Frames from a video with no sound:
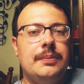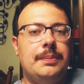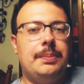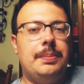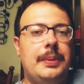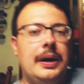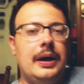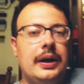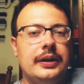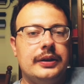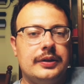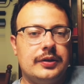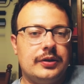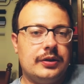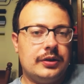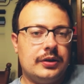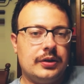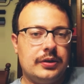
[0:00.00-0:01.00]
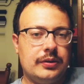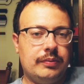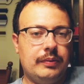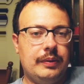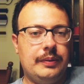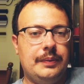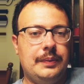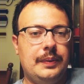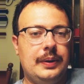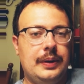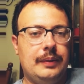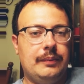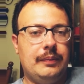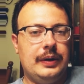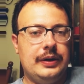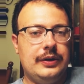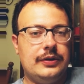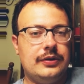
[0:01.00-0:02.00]
But when we
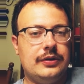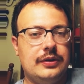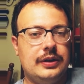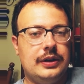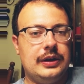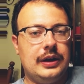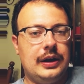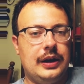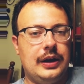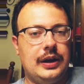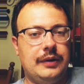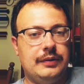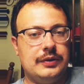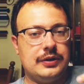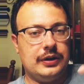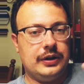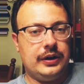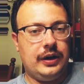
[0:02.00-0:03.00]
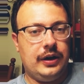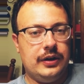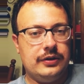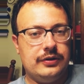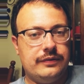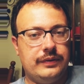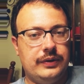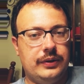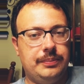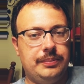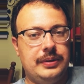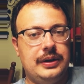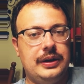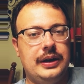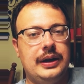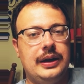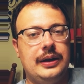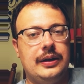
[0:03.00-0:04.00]
went to, it was in Connsville, PA.
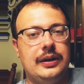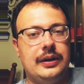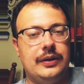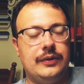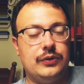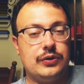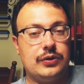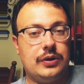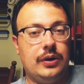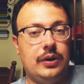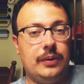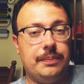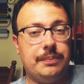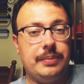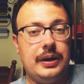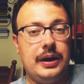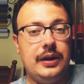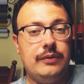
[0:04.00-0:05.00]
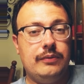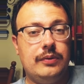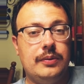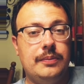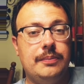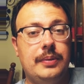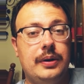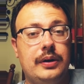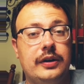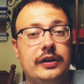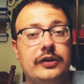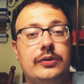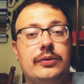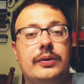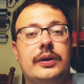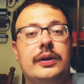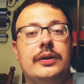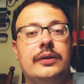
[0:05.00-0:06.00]
It was called Paint Room Bar and
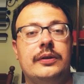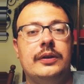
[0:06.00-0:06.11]
Grill.